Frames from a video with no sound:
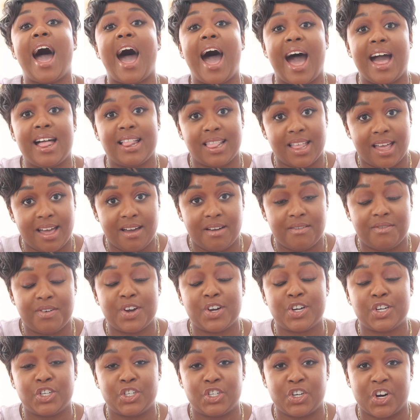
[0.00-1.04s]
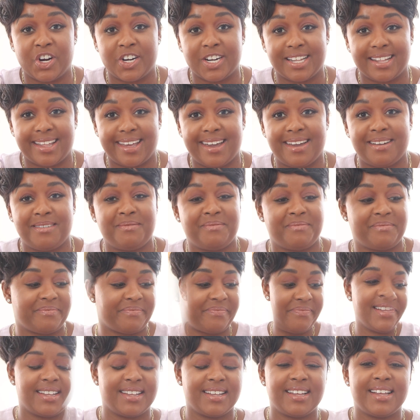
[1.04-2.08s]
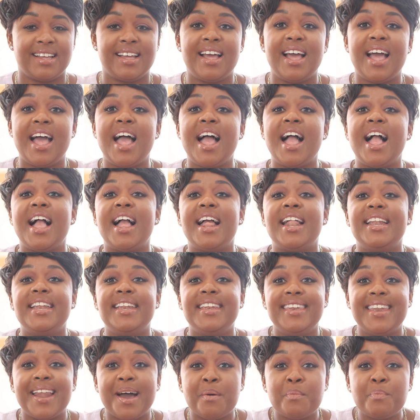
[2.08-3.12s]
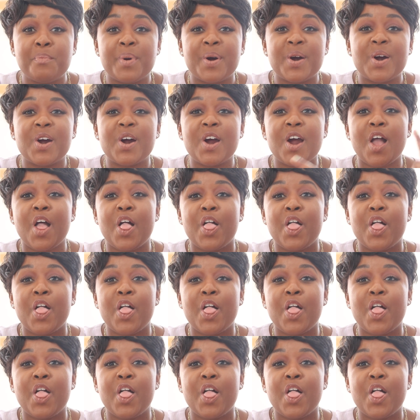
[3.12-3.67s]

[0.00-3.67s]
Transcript: I love journaling. Number